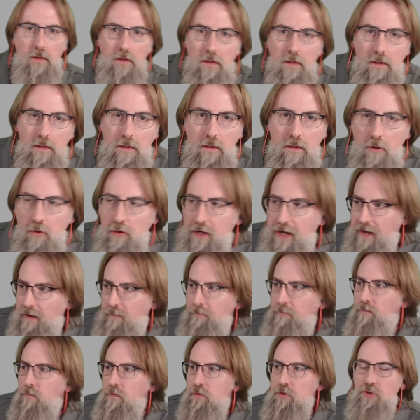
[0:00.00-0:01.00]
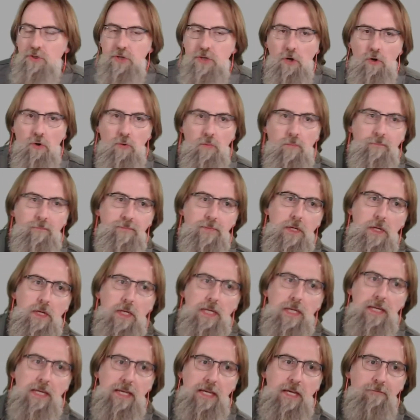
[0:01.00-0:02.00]
Okay, so
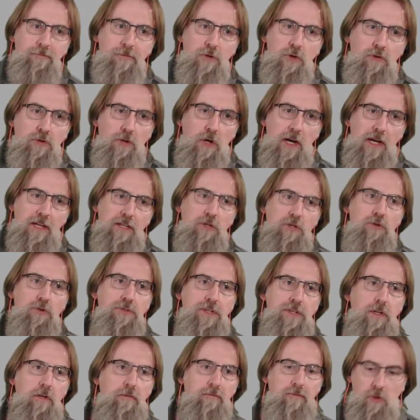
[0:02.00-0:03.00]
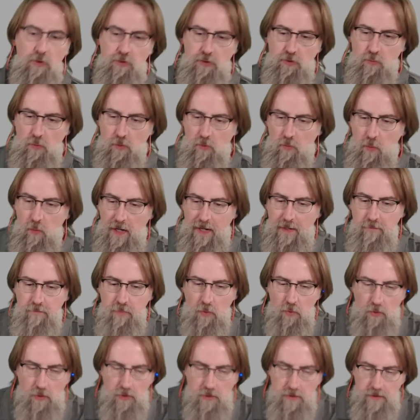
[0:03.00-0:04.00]
if you're not using a virtual
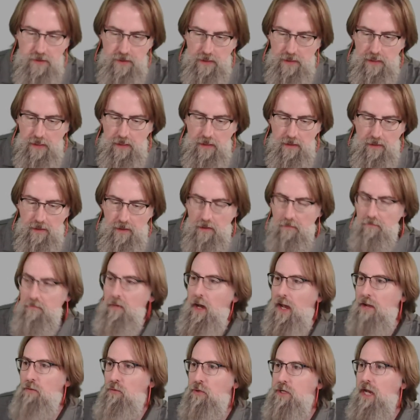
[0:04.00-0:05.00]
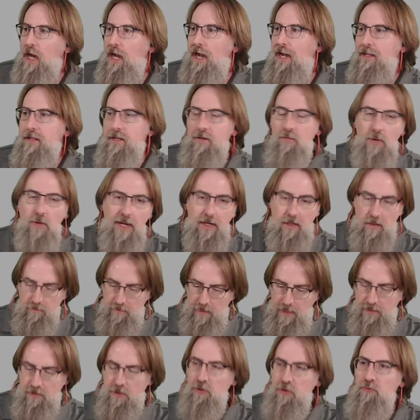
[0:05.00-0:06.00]
whiteboard, I would highly
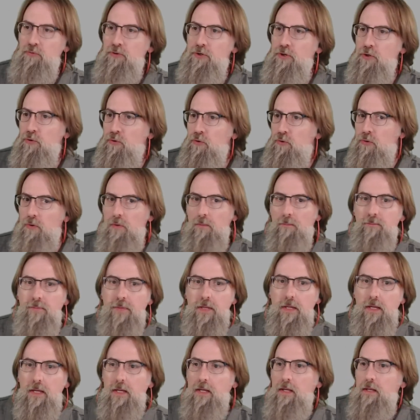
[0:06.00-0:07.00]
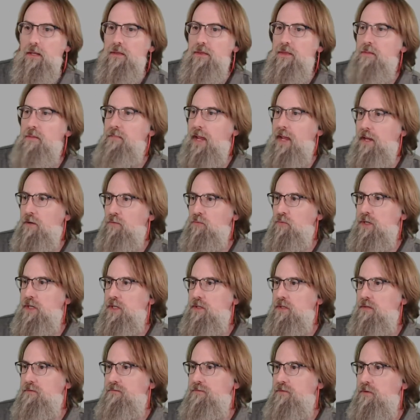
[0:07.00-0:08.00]
recommend you do. The main
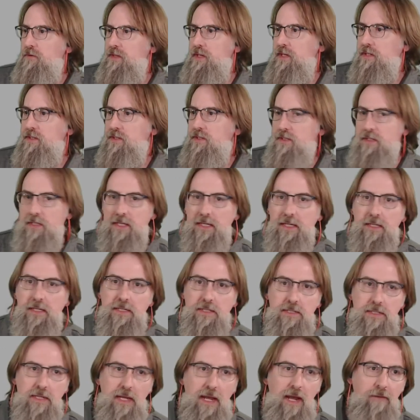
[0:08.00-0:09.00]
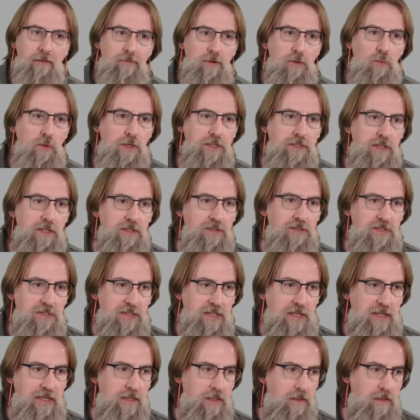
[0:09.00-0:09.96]
reason for this is everyone can see it.